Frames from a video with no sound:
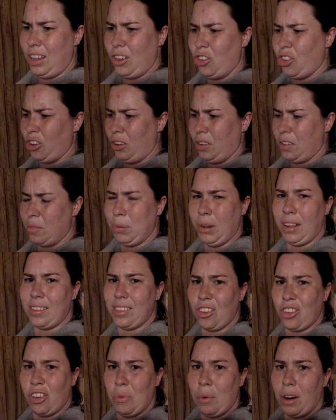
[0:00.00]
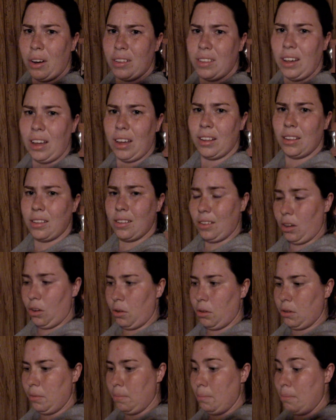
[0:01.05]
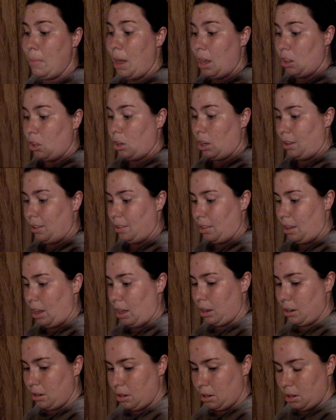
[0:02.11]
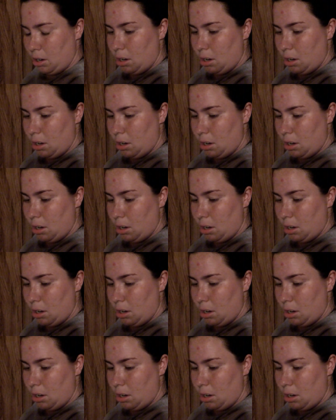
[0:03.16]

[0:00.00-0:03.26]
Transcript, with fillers: insurance place that she worked at, so may look into that.